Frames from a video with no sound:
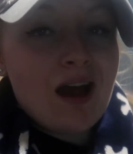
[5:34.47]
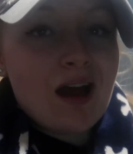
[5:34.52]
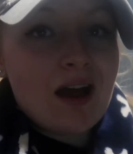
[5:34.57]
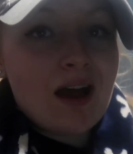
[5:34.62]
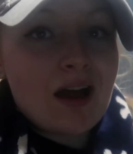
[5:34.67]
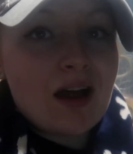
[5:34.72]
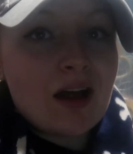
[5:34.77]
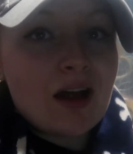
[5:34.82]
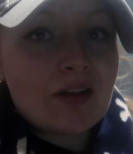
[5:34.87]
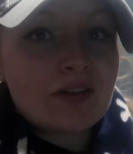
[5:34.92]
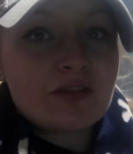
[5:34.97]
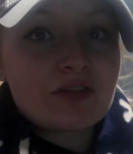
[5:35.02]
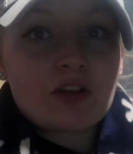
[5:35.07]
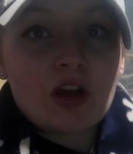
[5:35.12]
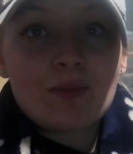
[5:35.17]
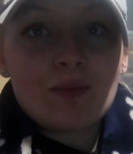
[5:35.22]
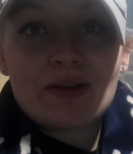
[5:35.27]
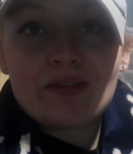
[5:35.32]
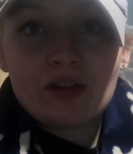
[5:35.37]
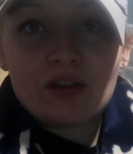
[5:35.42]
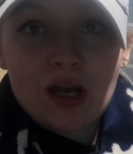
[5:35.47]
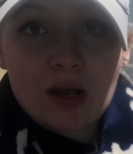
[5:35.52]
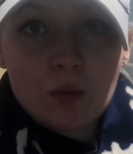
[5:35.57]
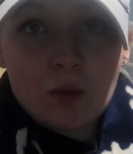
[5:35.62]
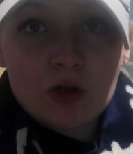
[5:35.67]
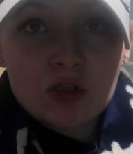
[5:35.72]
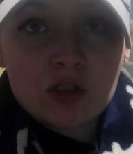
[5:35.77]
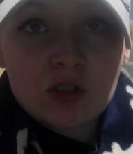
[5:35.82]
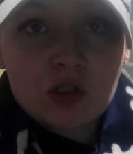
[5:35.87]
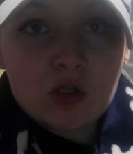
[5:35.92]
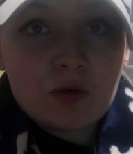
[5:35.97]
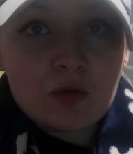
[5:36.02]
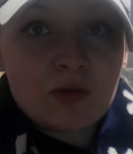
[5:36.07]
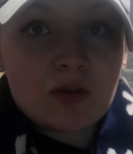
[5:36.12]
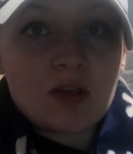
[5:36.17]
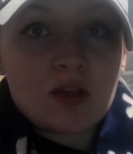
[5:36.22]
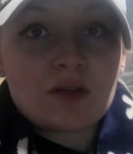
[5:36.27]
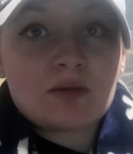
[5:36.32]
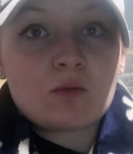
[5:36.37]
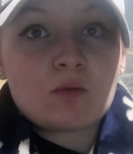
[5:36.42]
and got a bit of client work to do
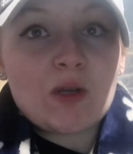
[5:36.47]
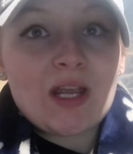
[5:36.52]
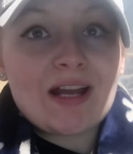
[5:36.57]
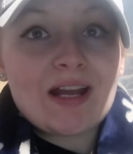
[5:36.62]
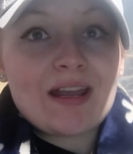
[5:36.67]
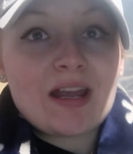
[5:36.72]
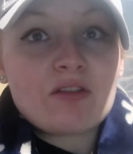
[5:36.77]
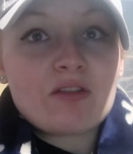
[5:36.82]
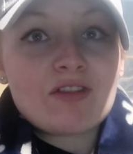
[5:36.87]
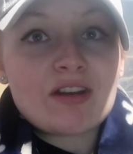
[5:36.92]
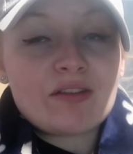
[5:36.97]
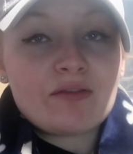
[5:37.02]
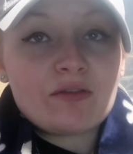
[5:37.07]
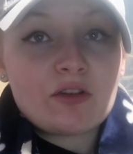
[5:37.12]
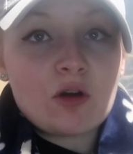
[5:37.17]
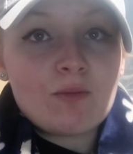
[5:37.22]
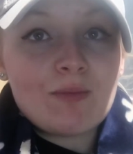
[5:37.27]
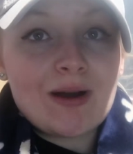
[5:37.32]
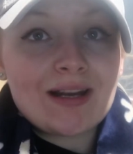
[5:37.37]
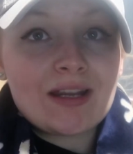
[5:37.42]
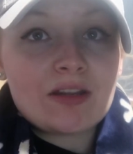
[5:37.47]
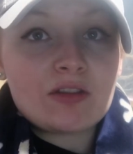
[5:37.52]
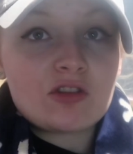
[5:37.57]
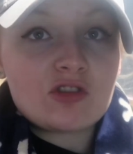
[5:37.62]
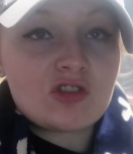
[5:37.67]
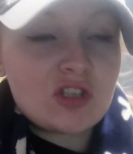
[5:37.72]
because we are getting ready to go back in the